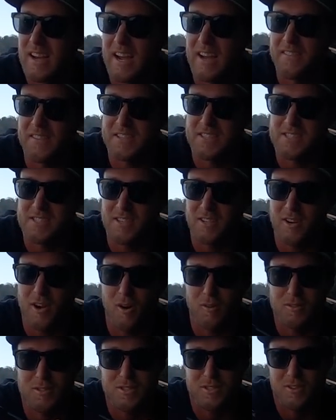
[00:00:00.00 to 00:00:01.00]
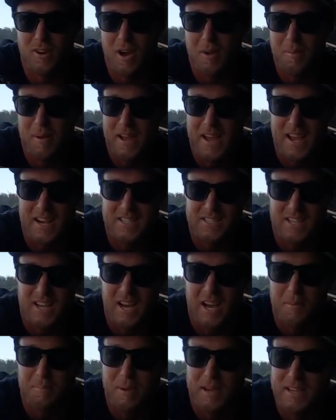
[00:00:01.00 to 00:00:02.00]
And this is a Colt Sniper X
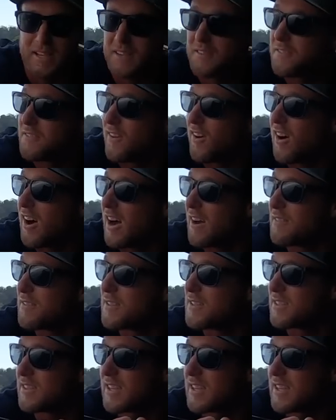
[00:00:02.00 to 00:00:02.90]
R P E five